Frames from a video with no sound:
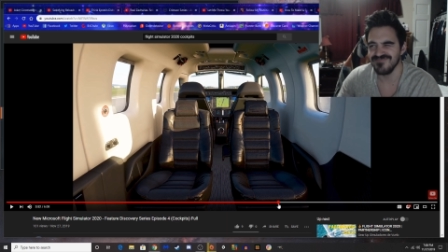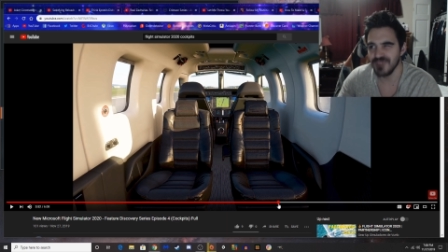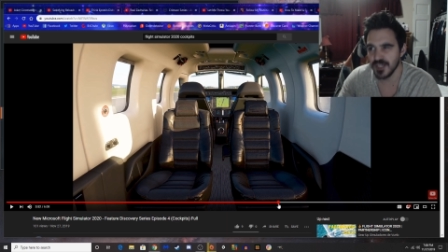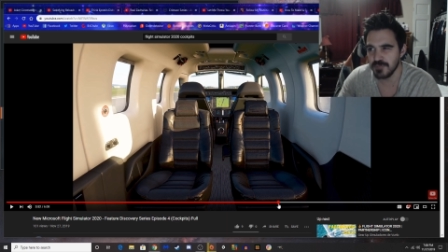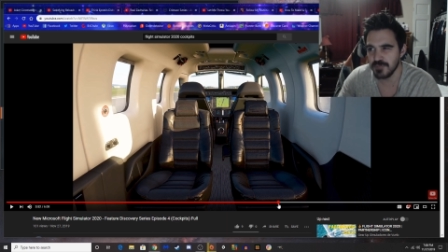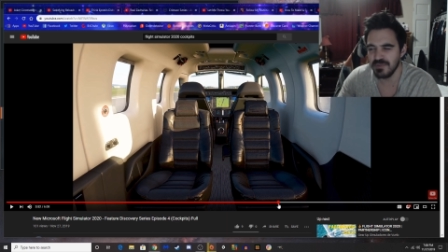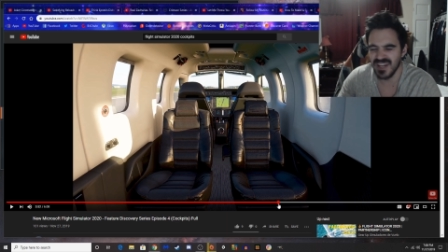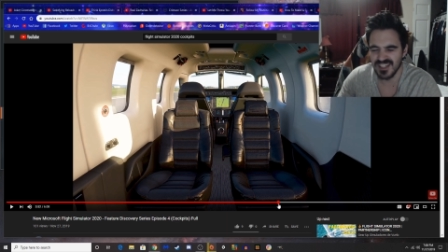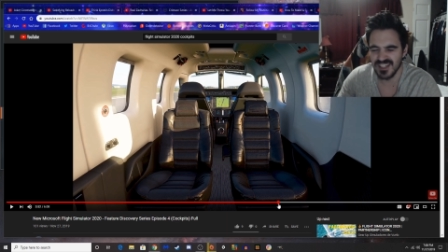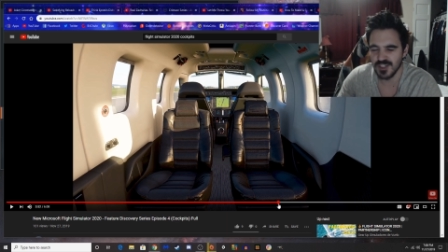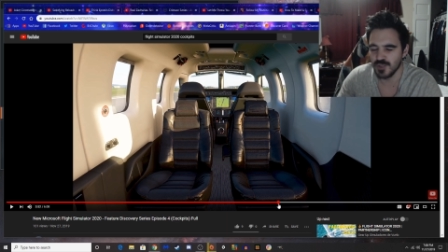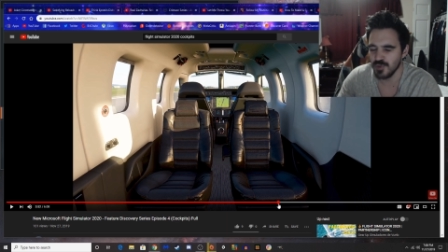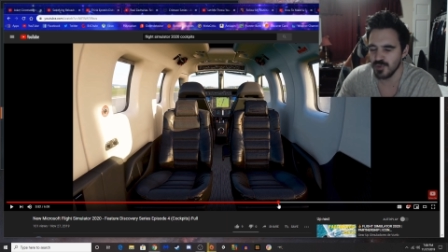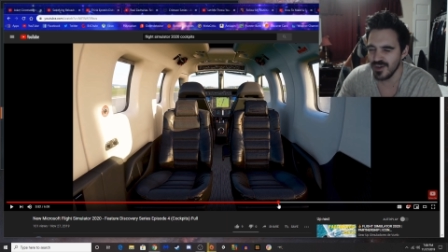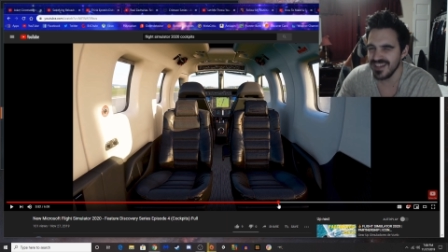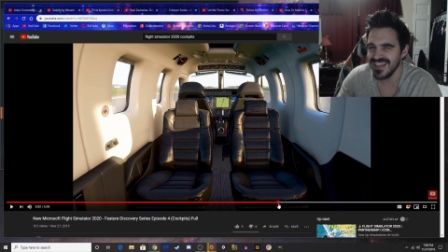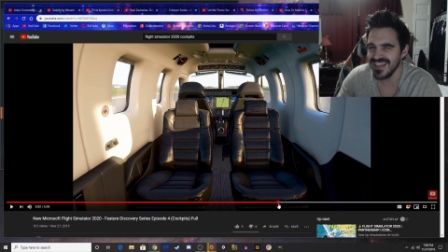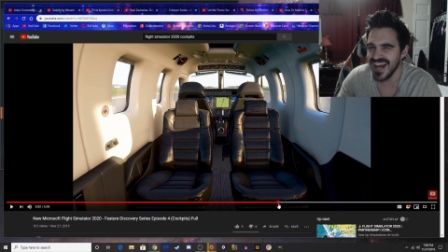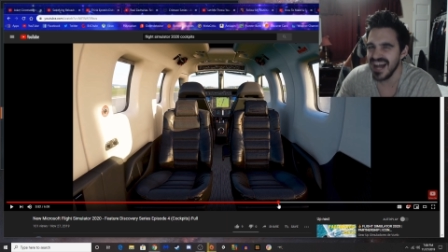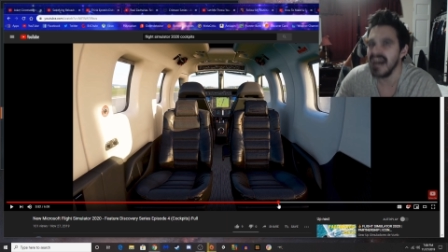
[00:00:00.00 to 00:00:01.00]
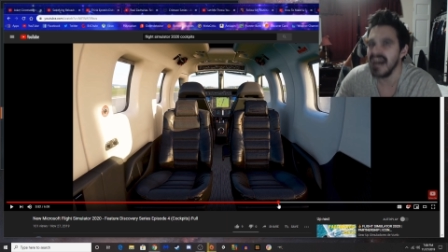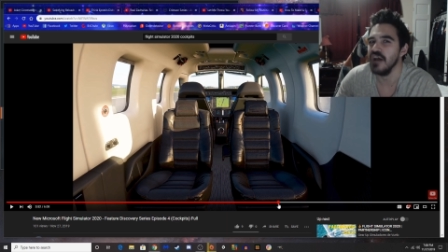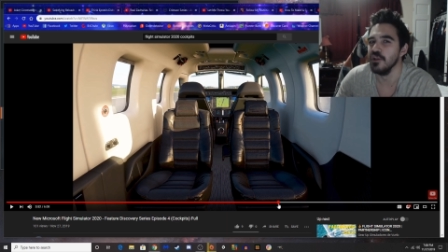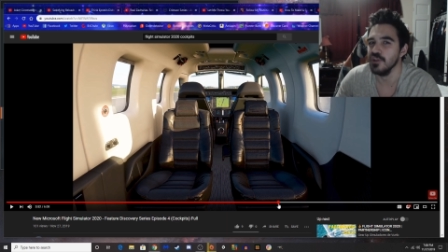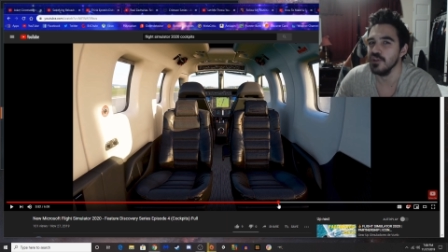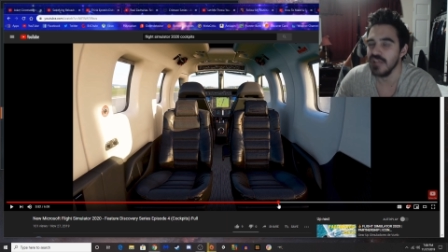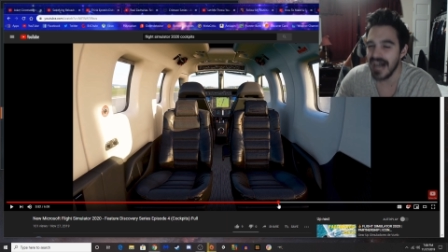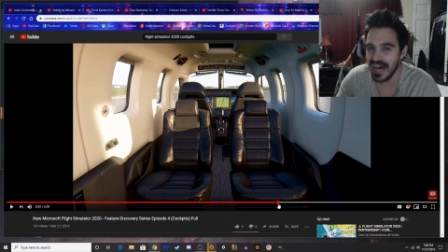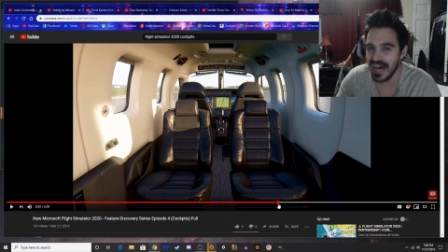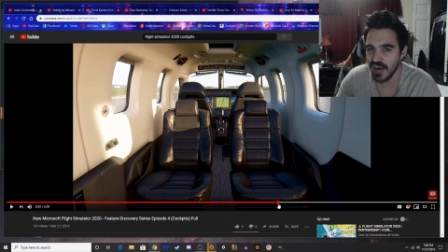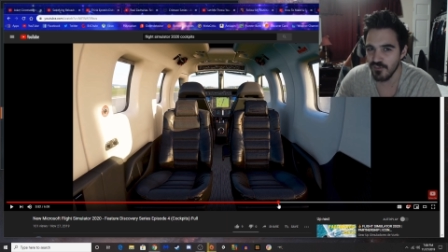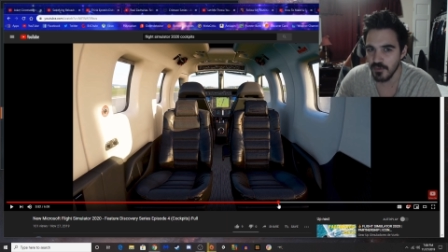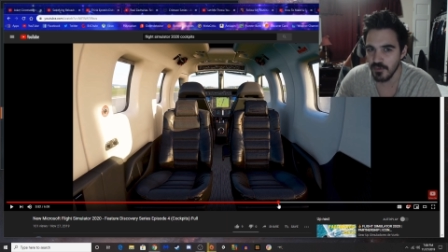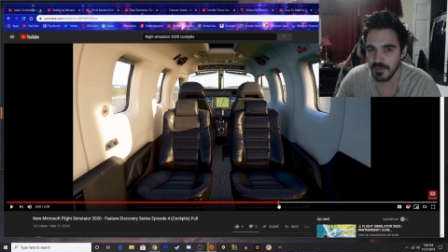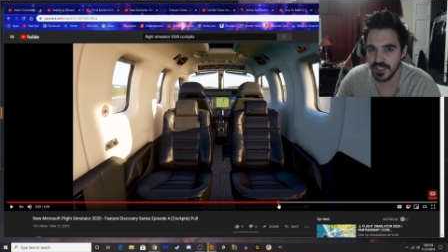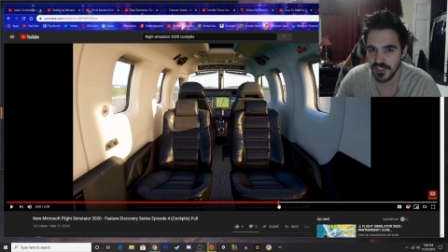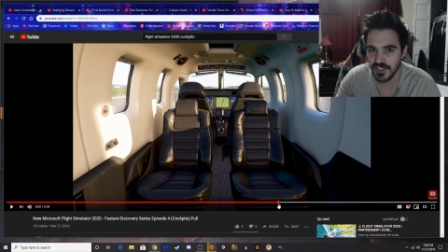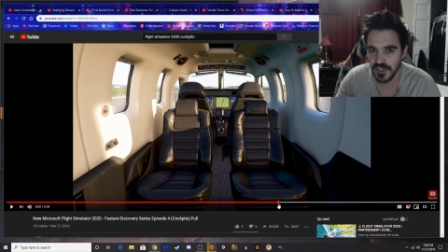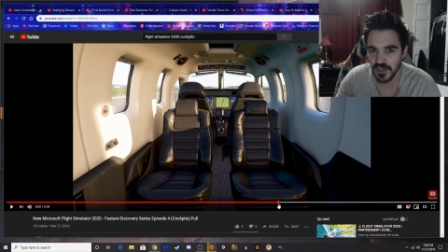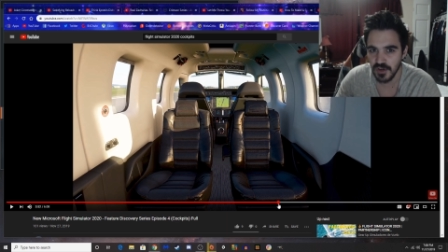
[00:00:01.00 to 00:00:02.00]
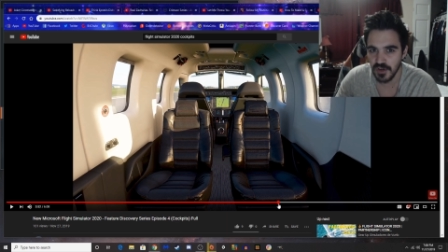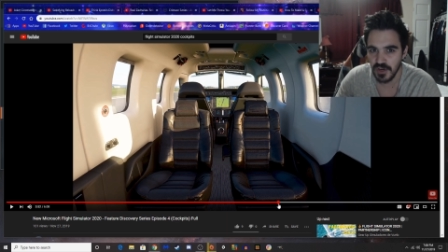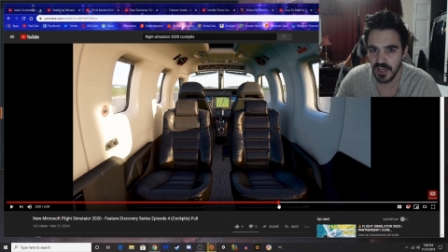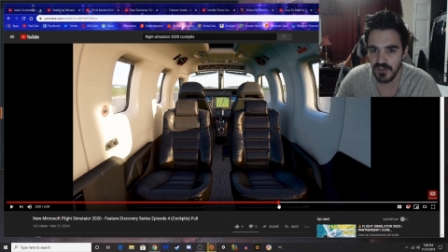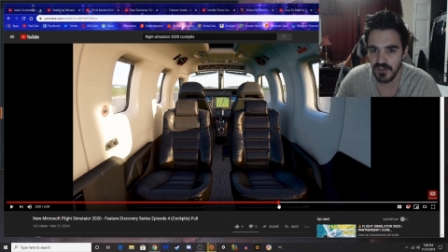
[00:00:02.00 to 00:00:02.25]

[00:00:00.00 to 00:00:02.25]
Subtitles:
let's be honest, there's really not a lot of them in general